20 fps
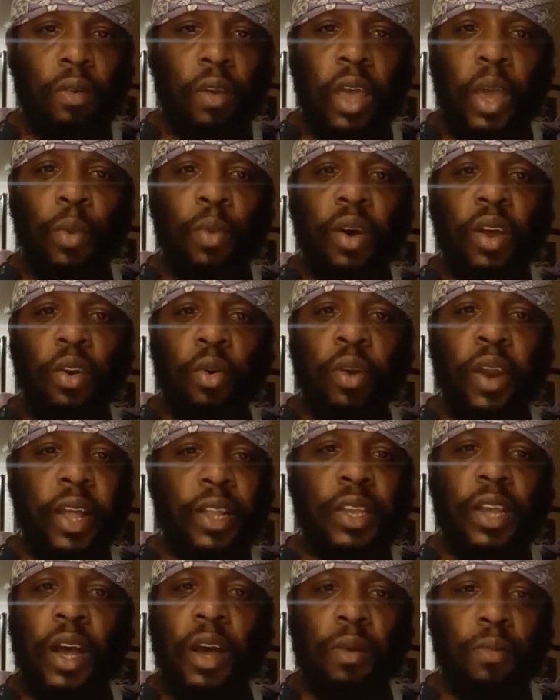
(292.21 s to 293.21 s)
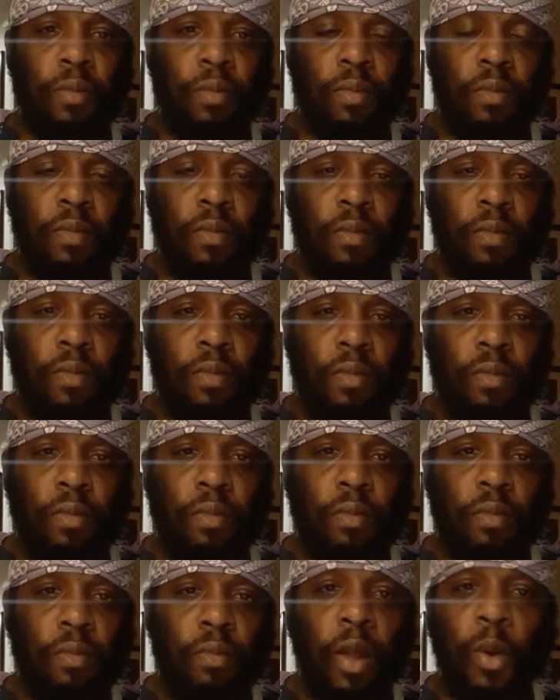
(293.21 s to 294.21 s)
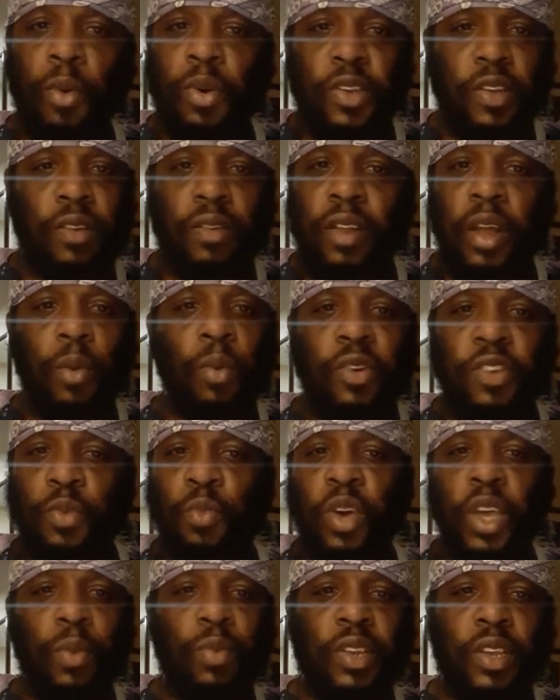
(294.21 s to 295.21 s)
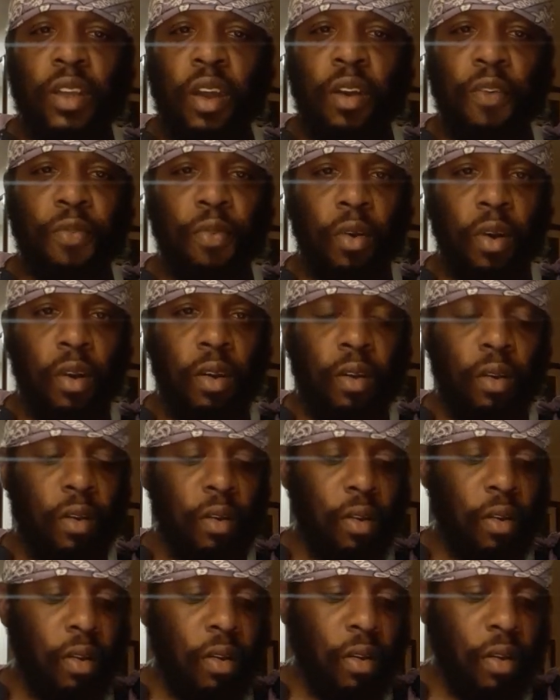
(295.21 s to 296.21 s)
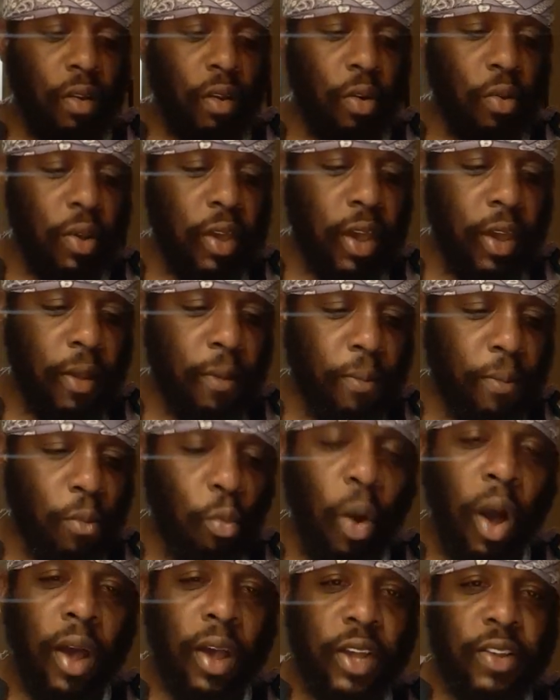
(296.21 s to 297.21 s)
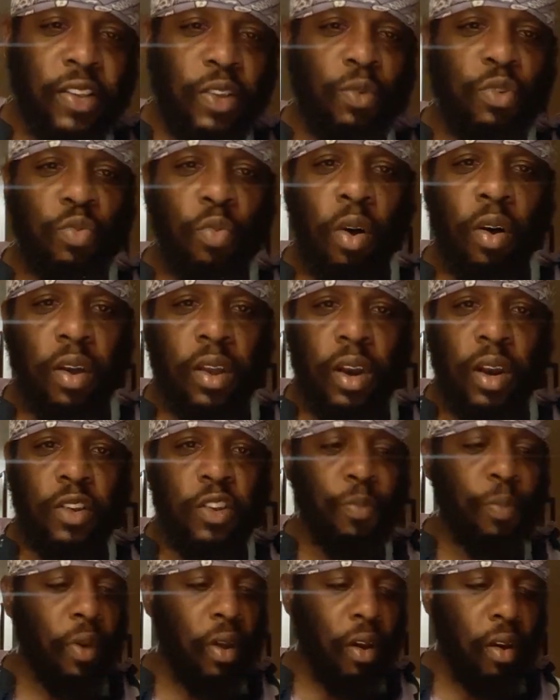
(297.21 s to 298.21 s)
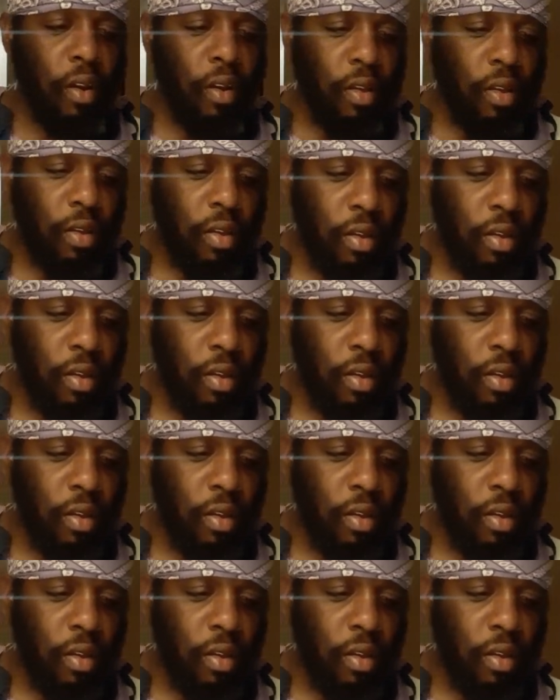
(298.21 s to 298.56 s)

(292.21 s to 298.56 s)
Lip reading: He wasn't on that time. That wasn't what he was there for. Okay, why? Because he was walking in the spirit.